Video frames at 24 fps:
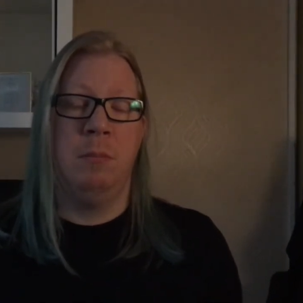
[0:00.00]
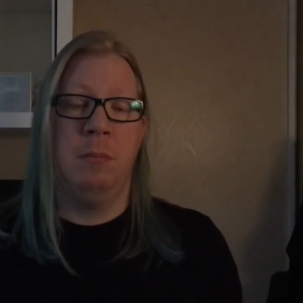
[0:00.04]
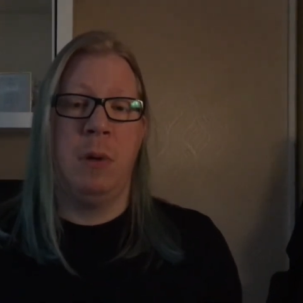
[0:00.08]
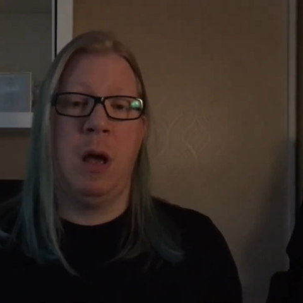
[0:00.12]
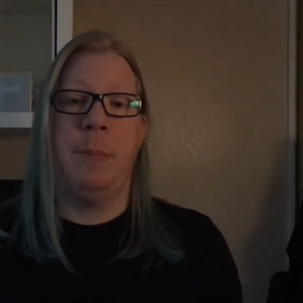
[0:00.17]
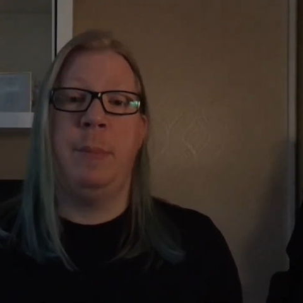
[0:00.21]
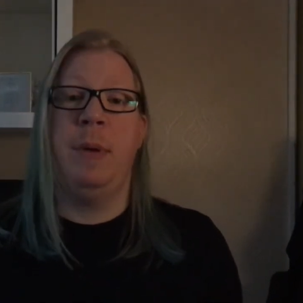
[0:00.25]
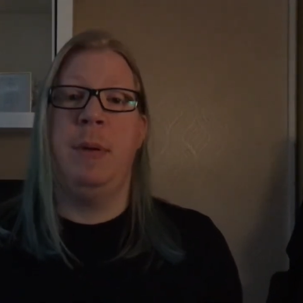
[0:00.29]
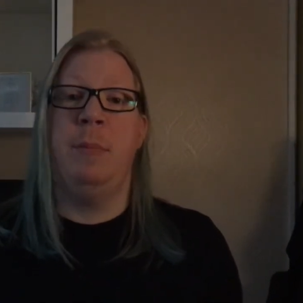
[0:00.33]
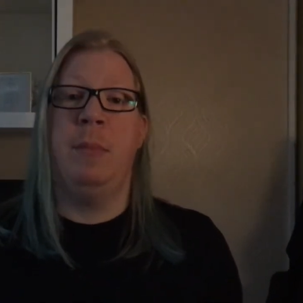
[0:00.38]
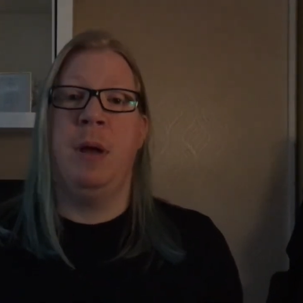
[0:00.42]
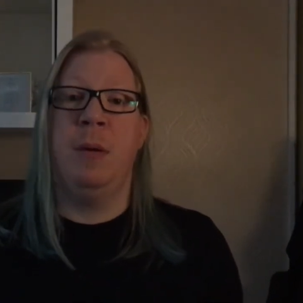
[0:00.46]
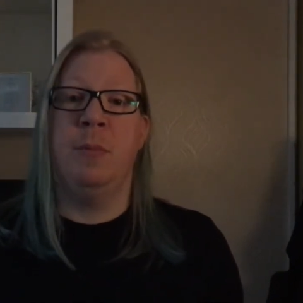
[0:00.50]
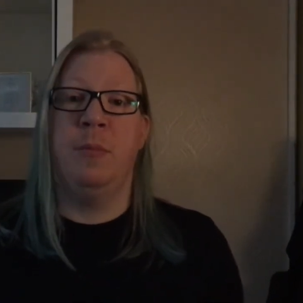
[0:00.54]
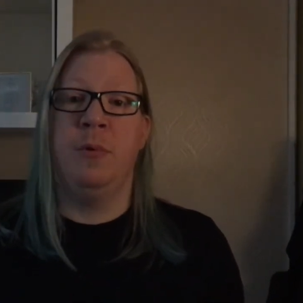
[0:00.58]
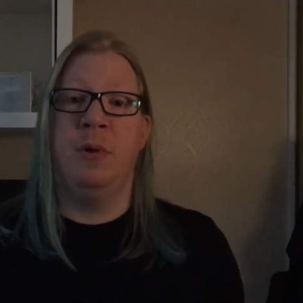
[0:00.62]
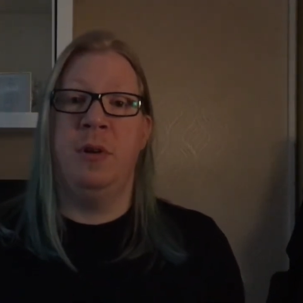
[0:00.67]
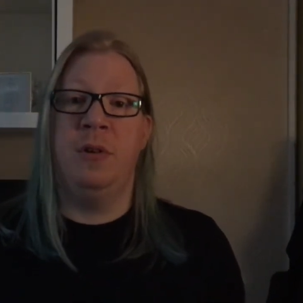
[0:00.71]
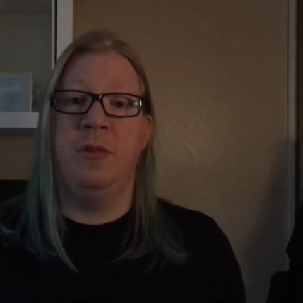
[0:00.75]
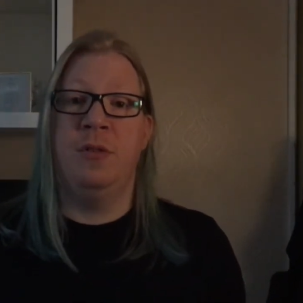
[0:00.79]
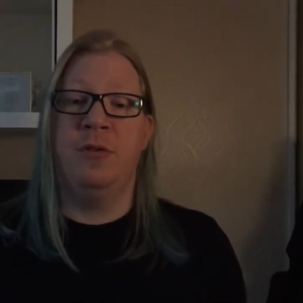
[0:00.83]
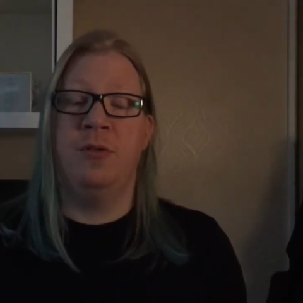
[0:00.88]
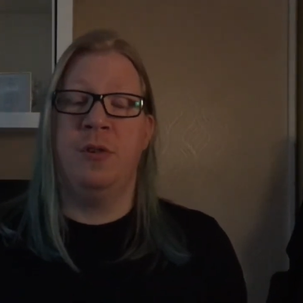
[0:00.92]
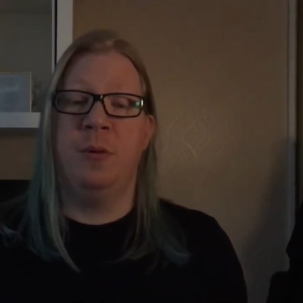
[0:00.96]
Happy
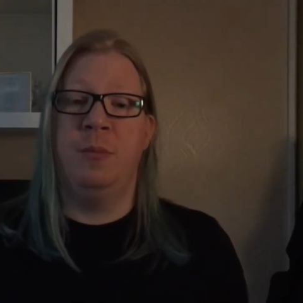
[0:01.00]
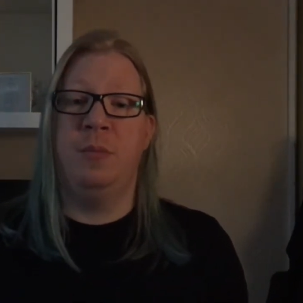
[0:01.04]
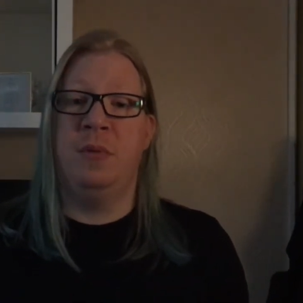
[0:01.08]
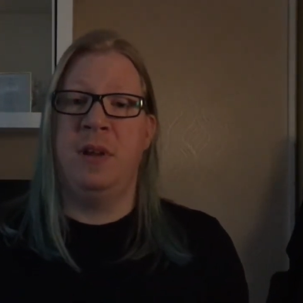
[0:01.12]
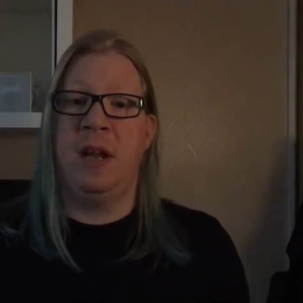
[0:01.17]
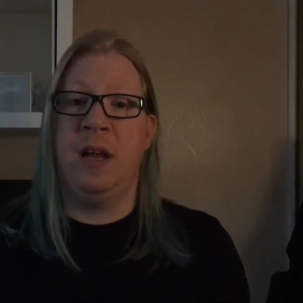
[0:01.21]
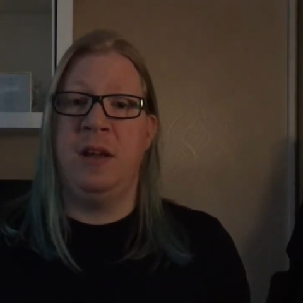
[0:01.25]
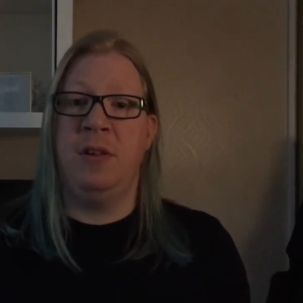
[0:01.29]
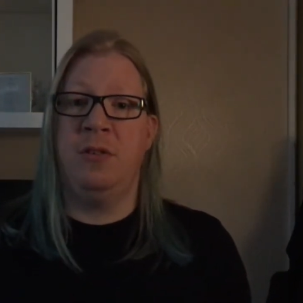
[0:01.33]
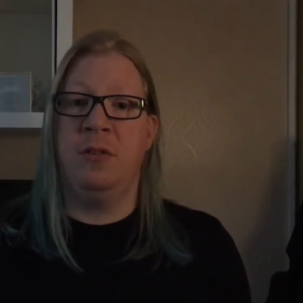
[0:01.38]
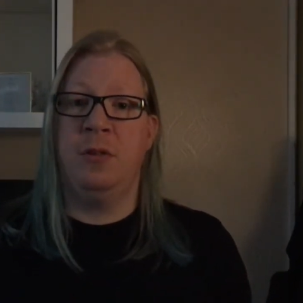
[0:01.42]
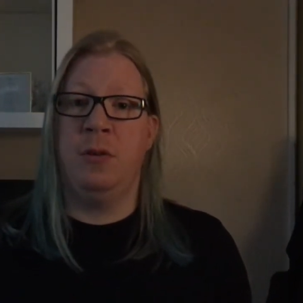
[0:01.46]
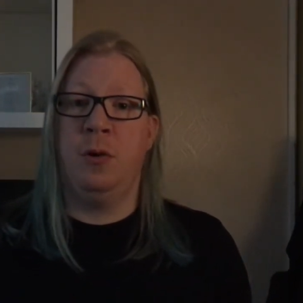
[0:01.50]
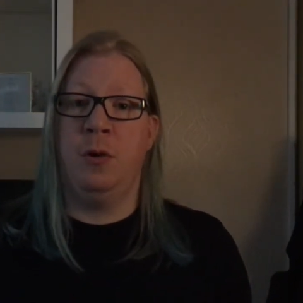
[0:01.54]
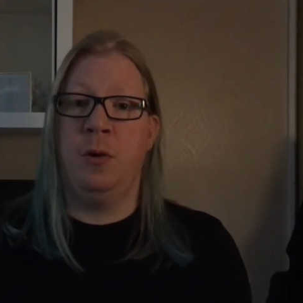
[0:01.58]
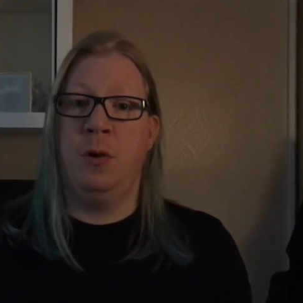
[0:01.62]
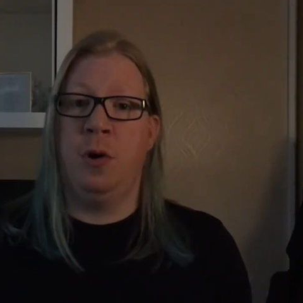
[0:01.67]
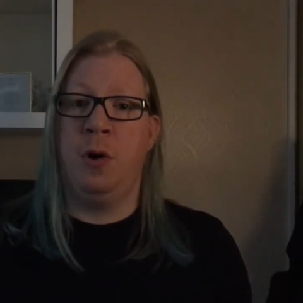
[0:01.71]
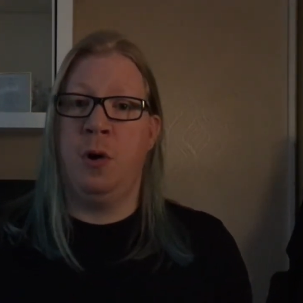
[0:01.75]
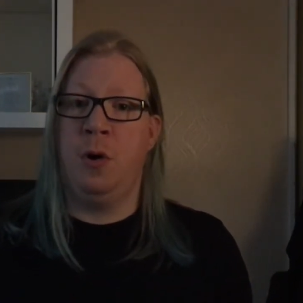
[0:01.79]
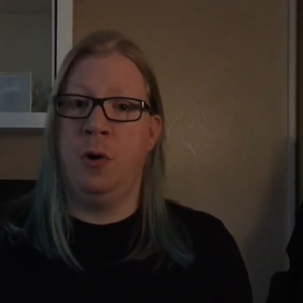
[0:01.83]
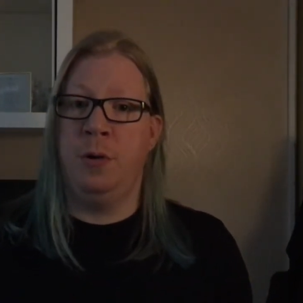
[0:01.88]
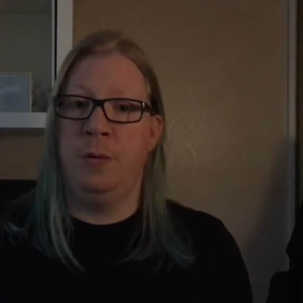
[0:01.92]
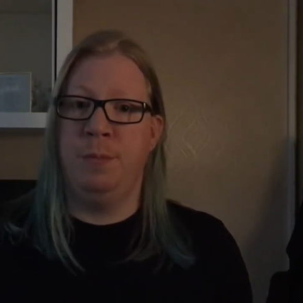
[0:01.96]
memories from days long
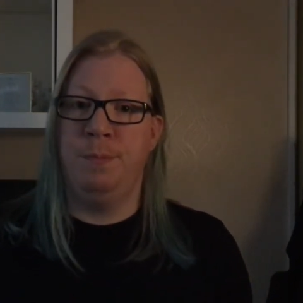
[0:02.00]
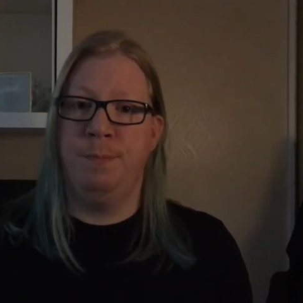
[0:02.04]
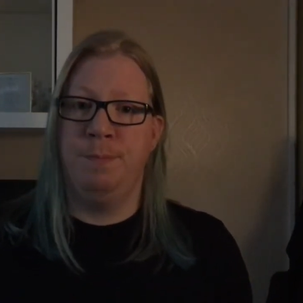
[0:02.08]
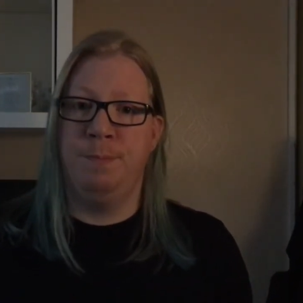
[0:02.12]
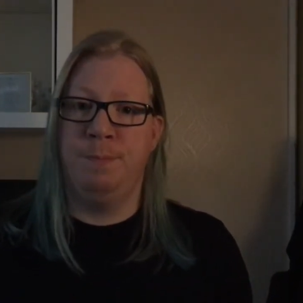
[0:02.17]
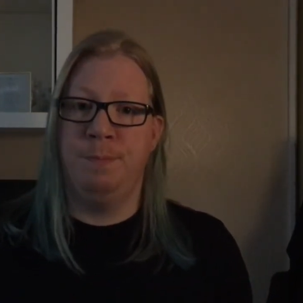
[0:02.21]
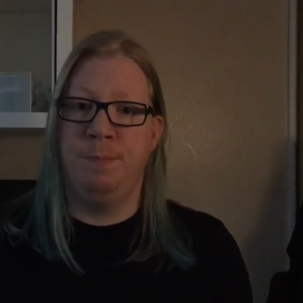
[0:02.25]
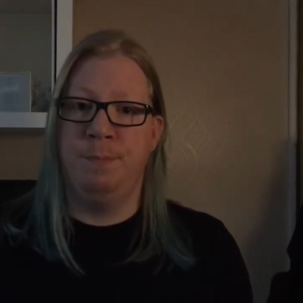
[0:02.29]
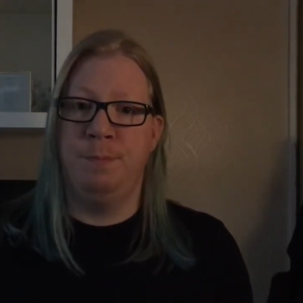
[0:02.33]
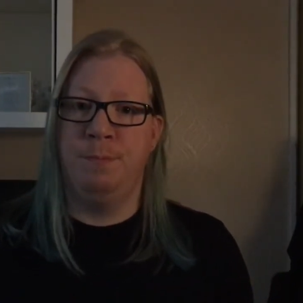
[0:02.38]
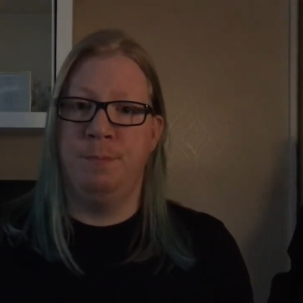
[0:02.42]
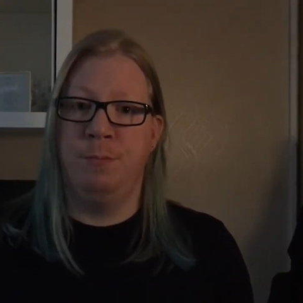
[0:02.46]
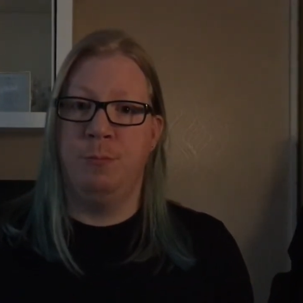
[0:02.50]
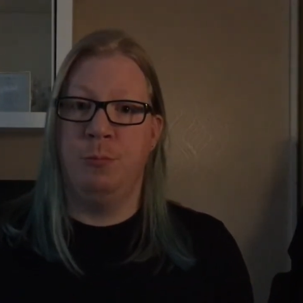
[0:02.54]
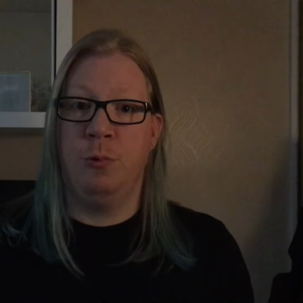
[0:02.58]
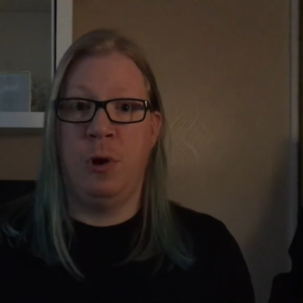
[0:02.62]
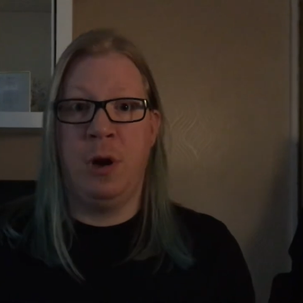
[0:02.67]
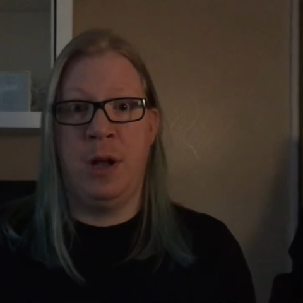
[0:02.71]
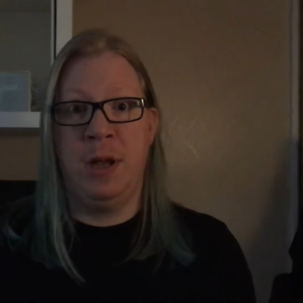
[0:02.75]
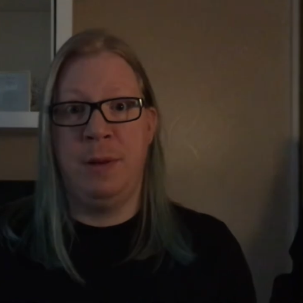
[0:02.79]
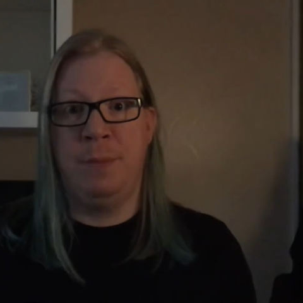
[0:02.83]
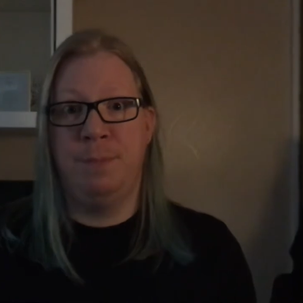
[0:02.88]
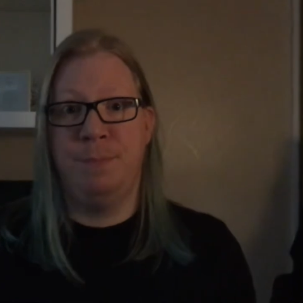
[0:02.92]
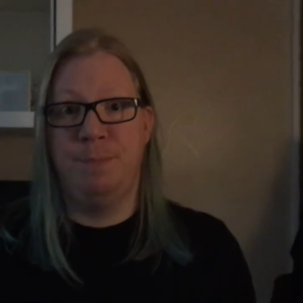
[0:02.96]
gone,
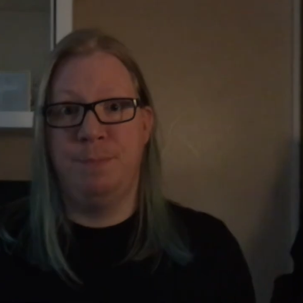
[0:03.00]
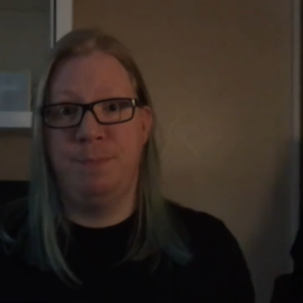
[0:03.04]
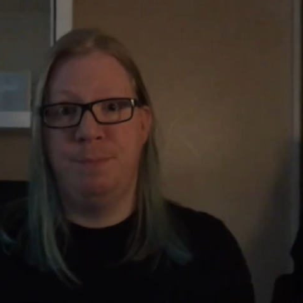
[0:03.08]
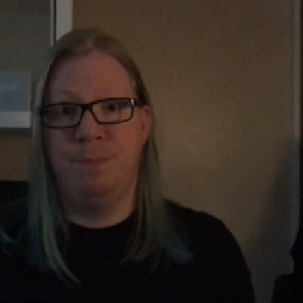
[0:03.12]
right?